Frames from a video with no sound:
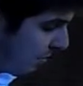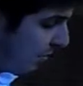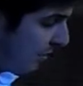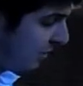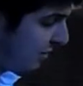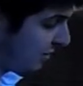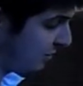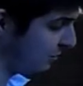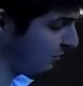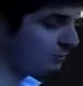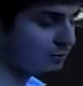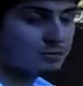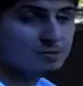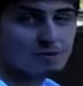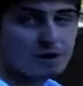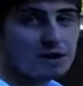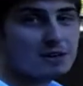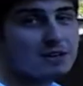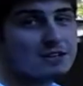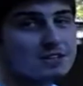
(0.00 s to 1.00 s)
.2
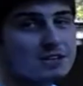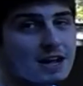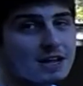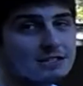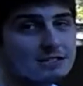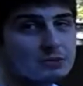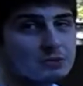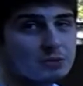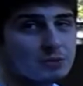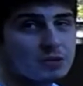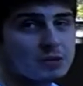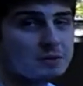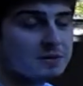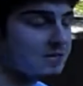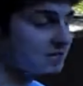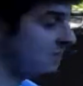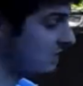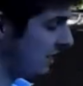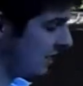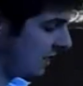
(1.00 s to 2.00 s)
Falcon Tactical BBs,